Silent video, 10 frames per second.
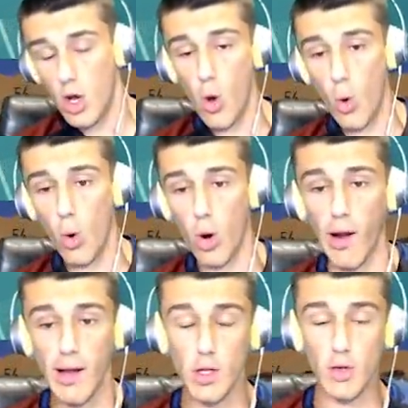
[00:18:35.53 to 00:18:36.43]

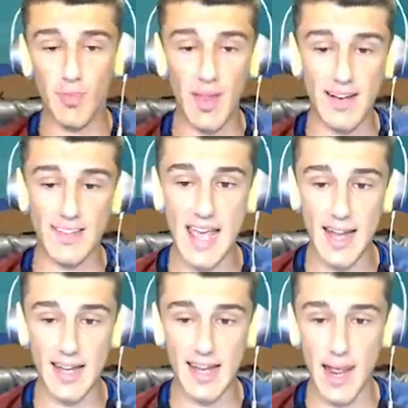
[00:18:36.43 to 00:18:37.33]
or you've played
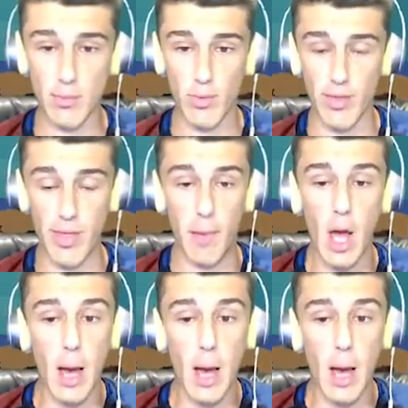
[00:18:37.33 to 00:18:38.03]
10 games with them.